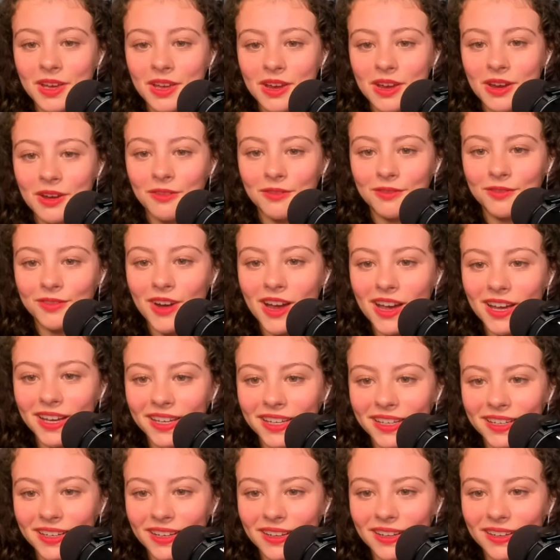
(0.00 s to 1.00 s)

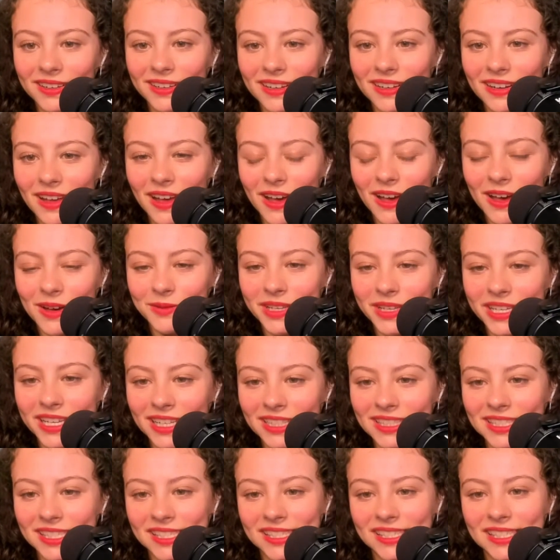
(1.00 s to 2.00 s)
Ryan, we
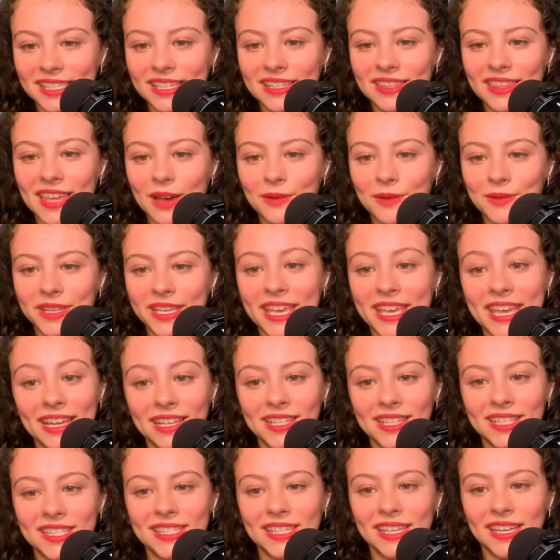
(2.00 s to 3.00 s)
get to see that we
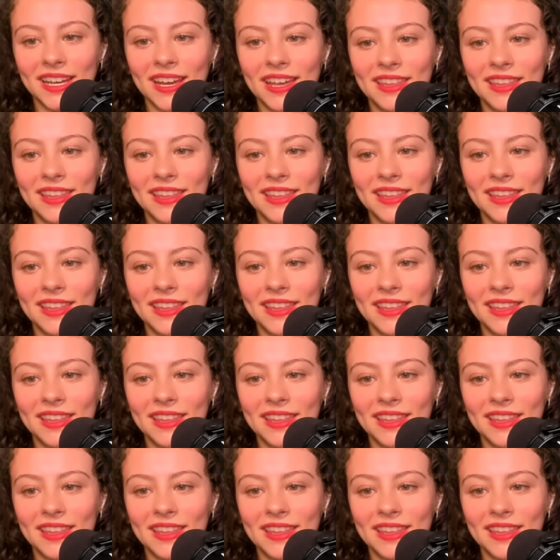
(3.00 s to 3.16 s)
can't see,